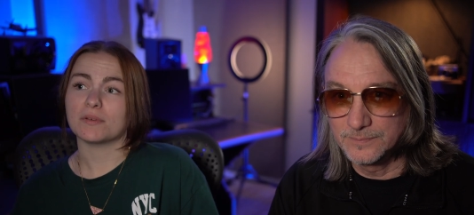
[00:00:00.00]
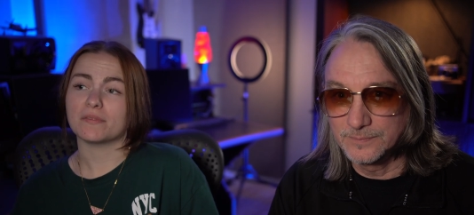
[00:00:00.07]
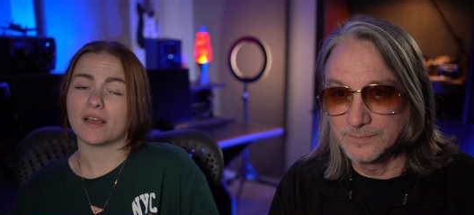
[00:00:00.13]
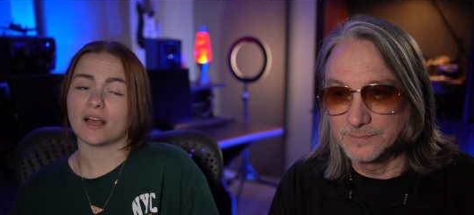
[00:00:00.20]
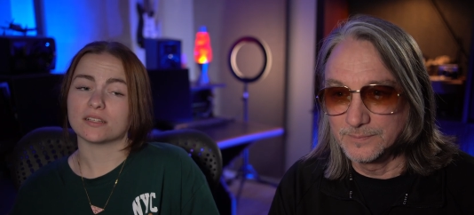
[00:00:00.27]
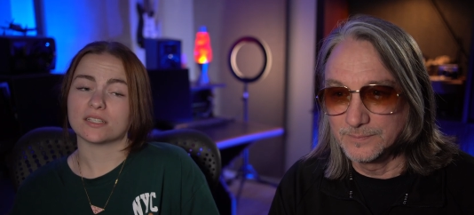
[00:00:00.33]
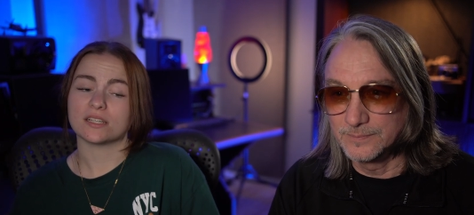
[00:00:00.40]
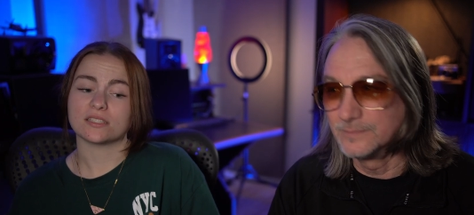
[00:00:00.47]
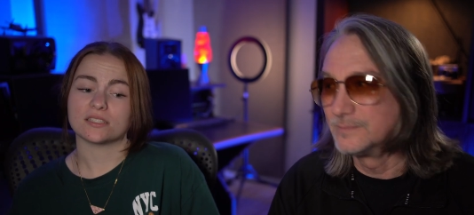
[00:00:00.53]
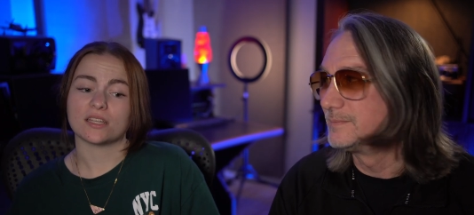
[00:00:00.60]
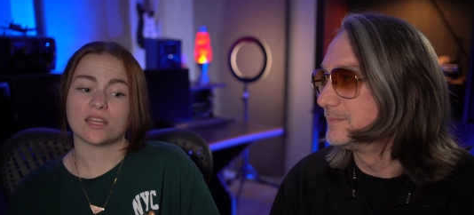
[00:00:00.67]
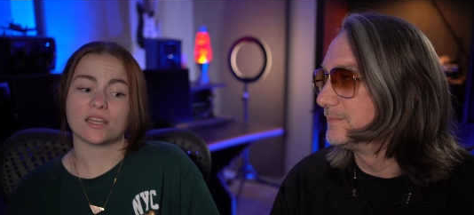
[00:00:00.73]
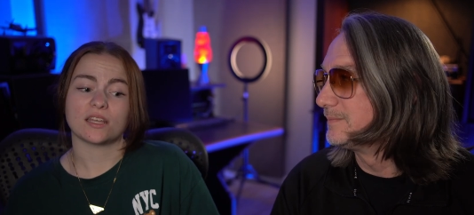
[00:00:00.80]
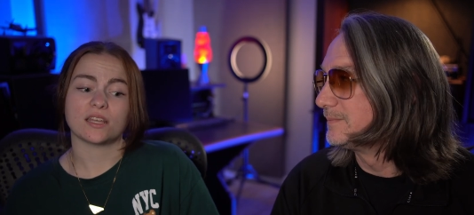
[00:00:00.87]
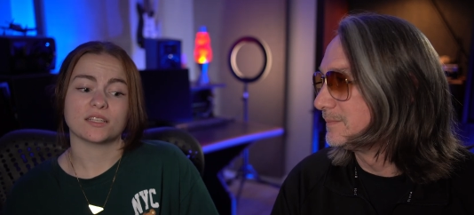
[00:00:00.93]
Speaker 1: but Valentine's
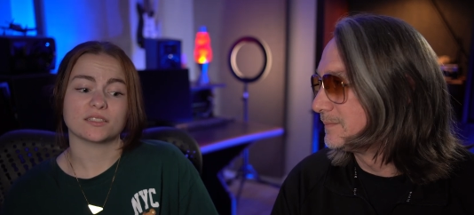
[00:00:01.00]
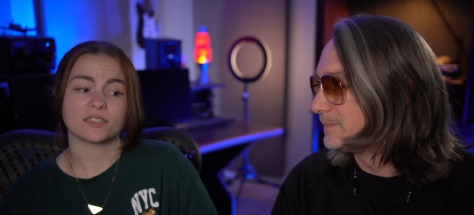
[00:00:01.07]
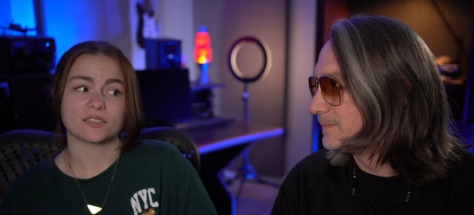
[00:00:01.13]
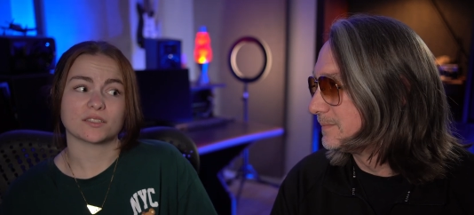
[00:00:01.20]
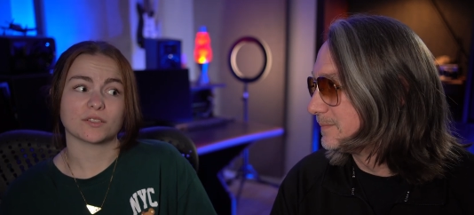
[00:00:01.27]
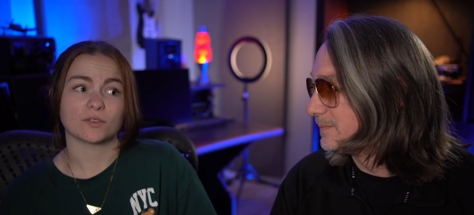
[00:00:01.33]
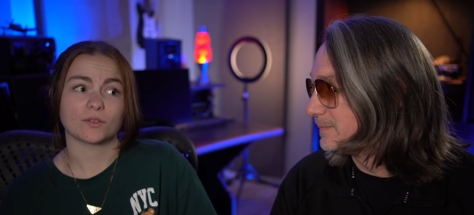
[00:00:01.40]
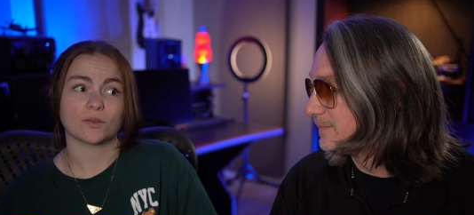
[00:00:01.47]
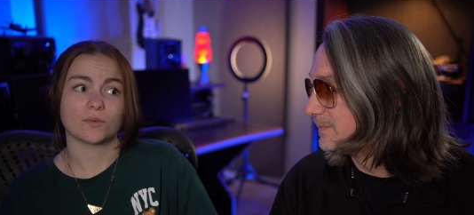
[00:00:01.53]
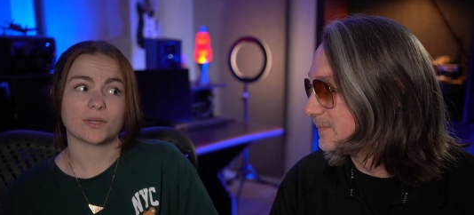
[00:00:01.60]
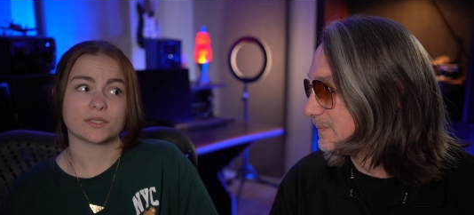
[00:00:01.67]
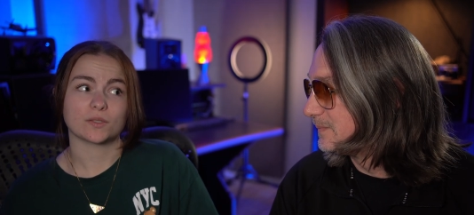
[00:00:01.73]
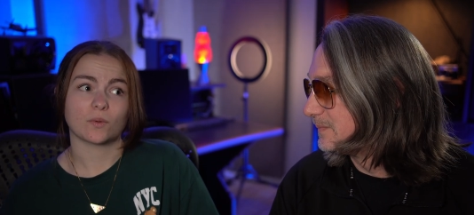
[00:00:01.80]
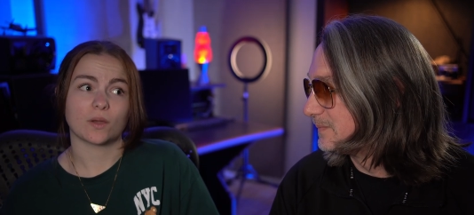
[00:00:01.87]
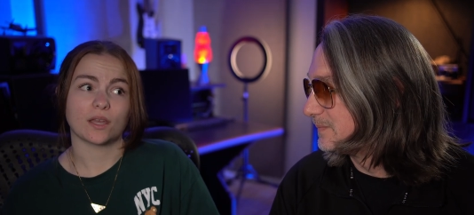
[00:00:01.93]
Day is less than three
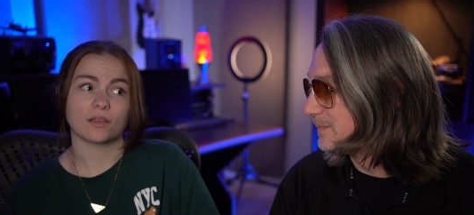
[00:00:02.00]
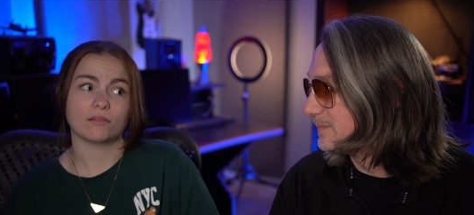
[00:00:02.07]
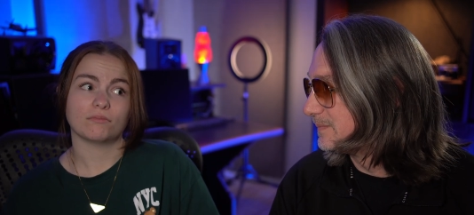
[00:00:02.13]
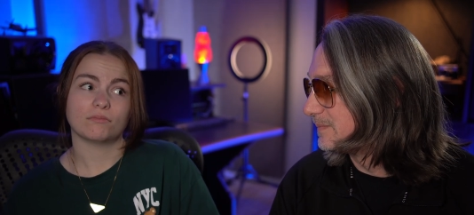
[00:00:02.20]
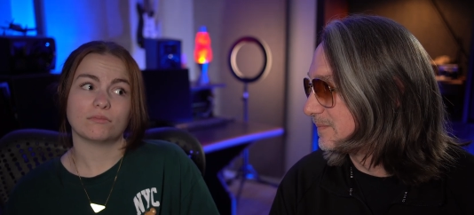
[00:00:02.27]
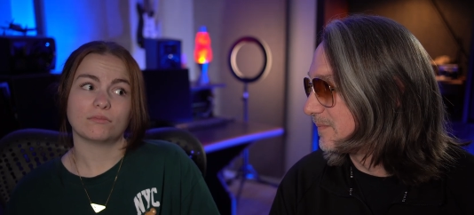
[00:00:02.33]
weeks away.